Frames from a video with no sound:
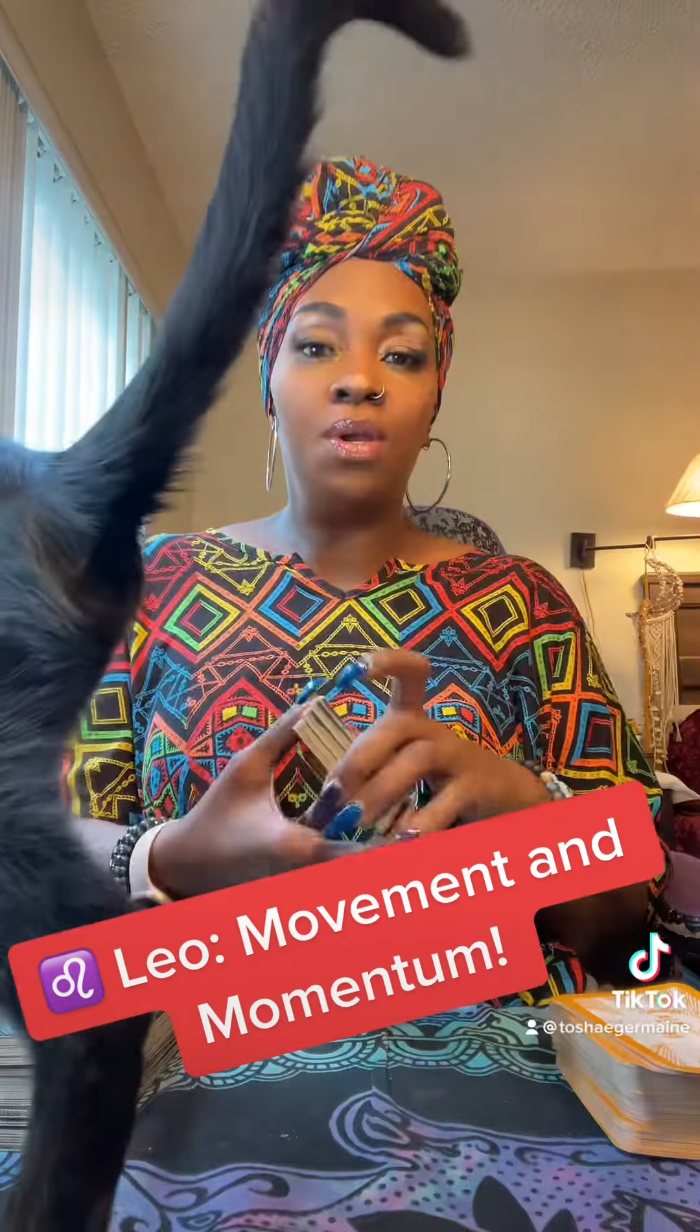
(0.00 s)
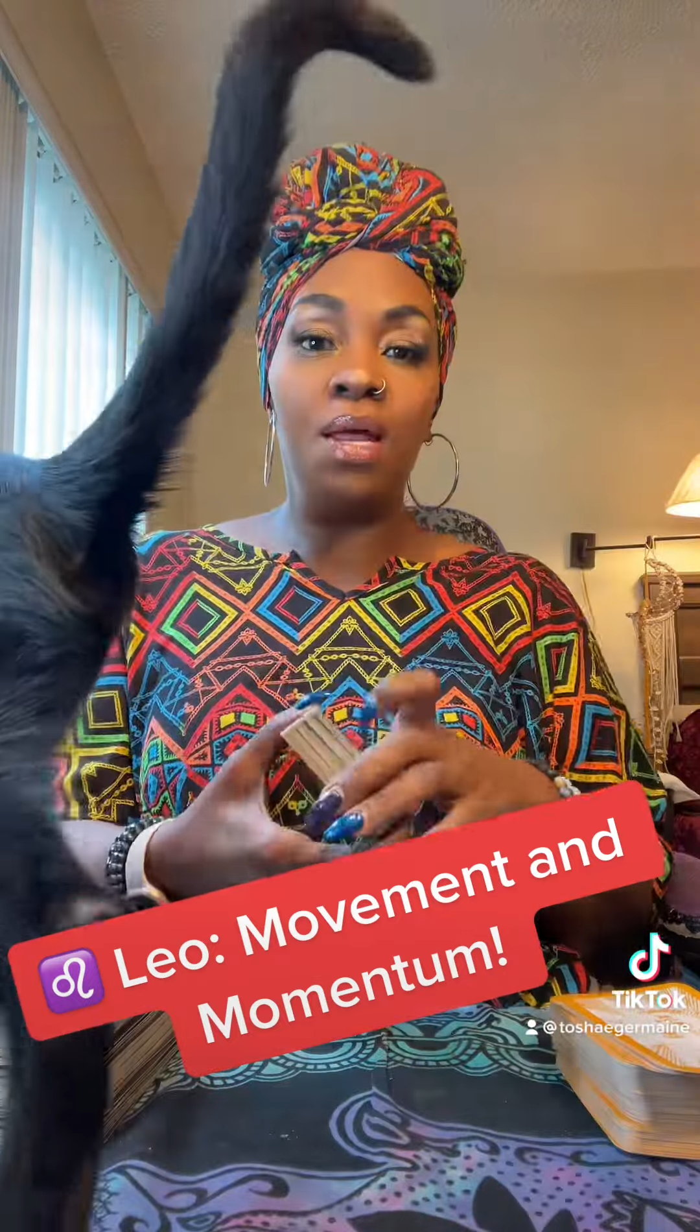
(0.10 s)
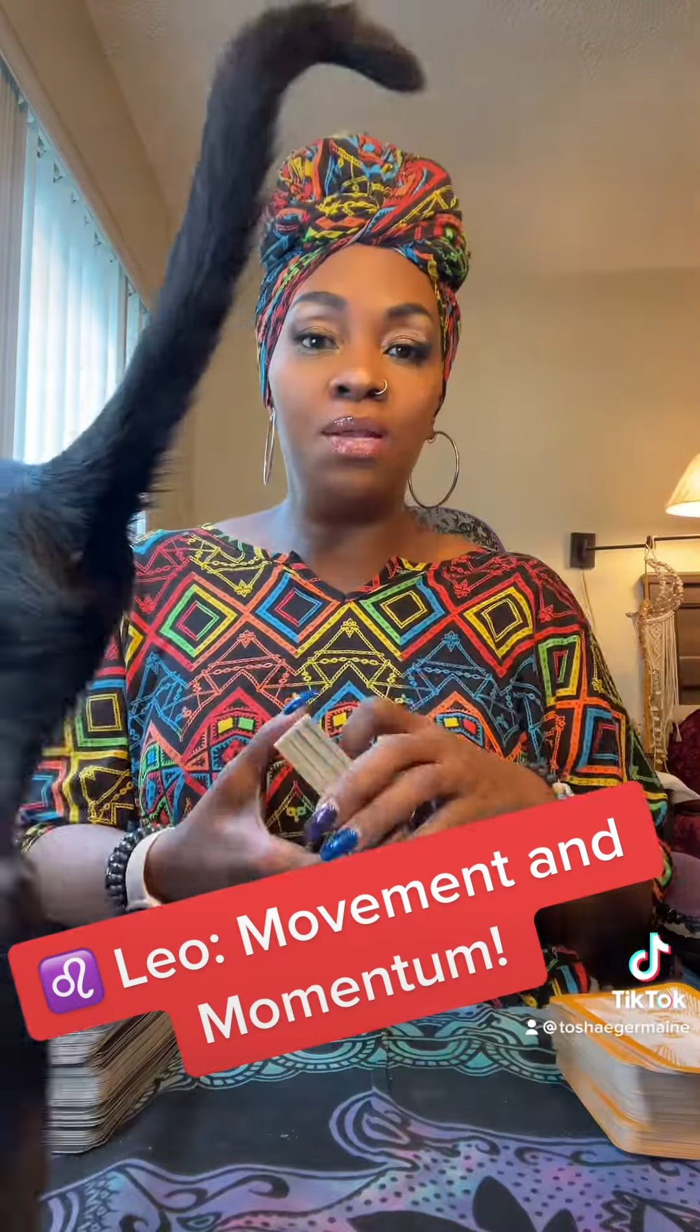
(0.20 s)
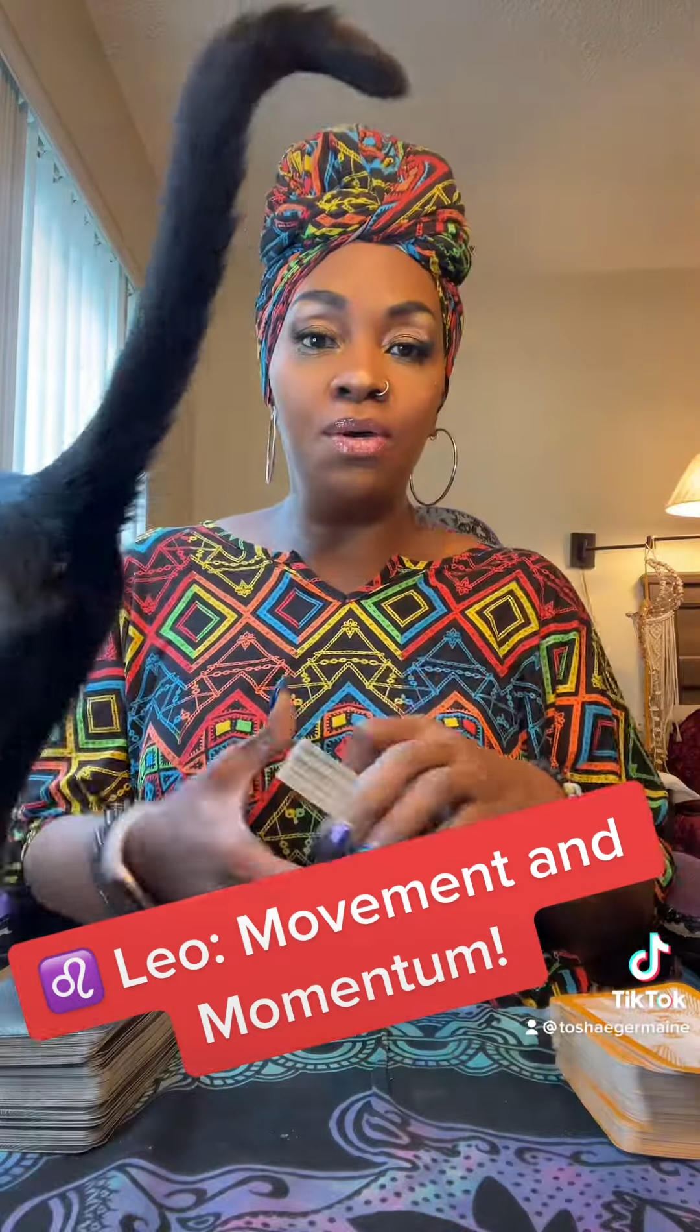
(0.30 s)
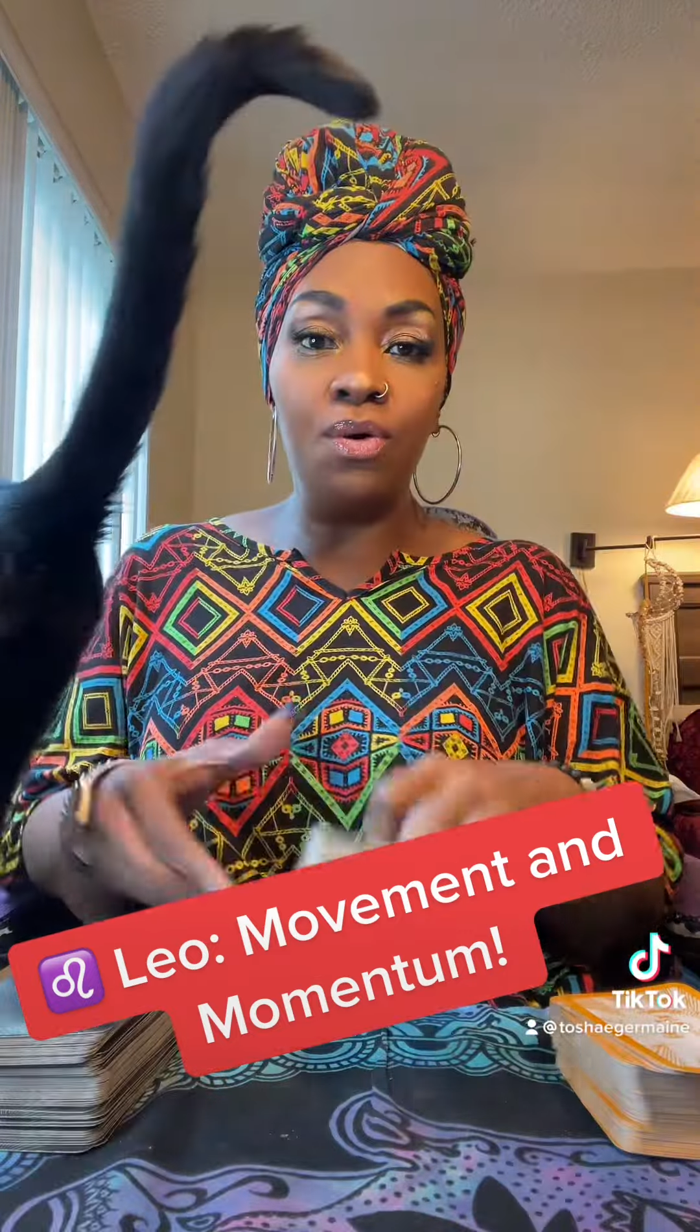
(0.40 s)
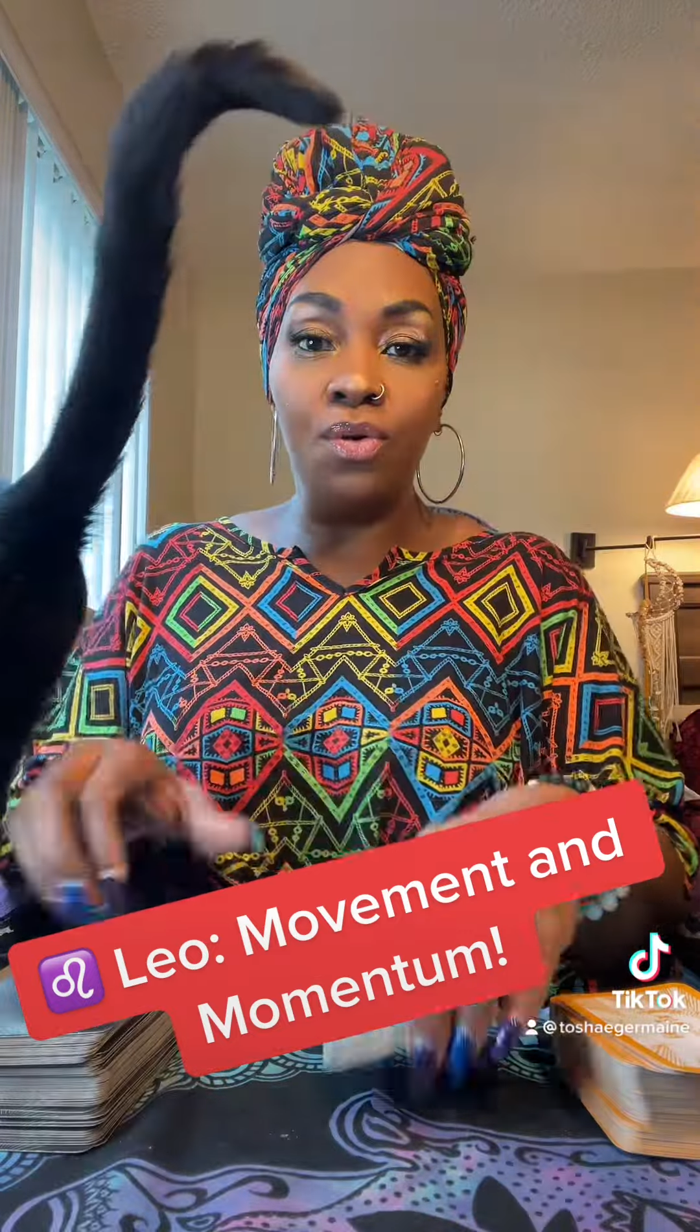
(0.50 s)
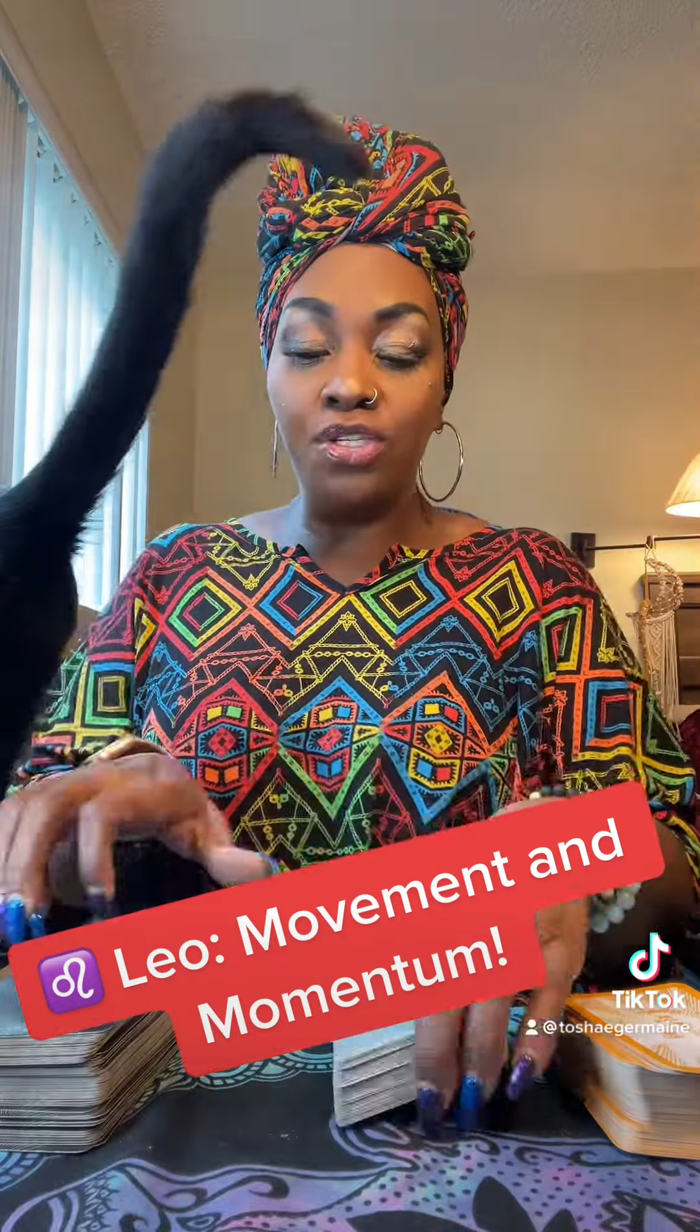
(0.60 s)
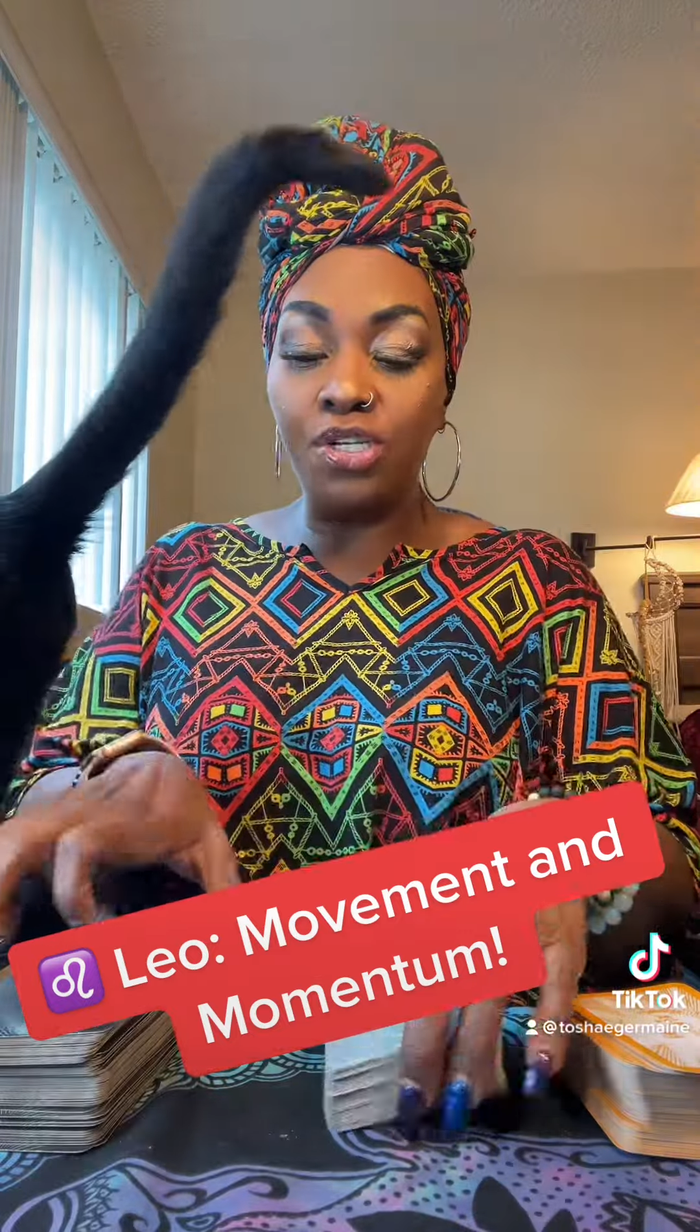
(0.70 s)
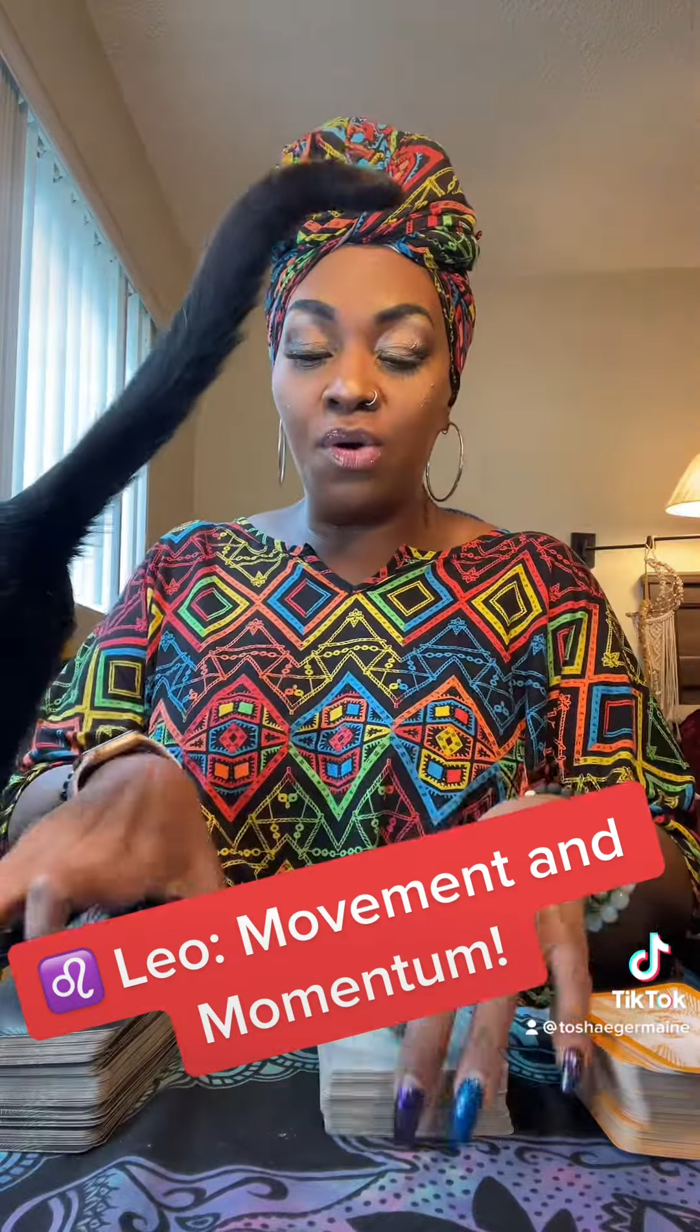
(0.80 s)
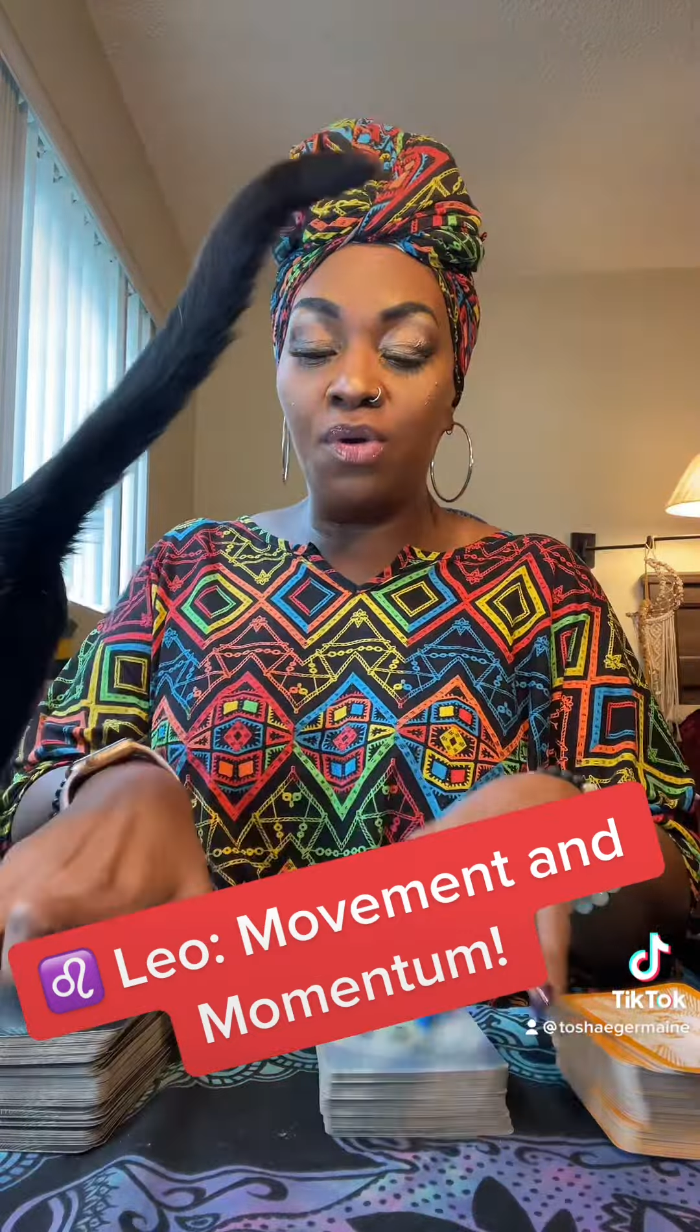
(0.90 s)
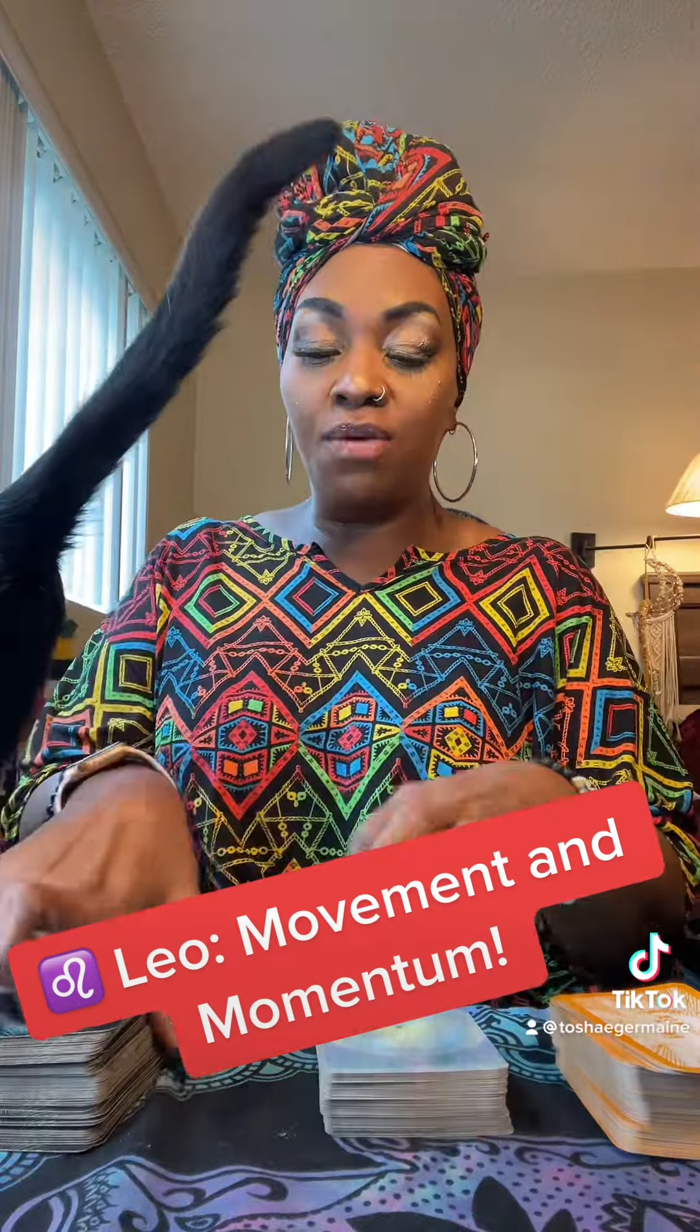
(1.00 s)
Now, look who just showed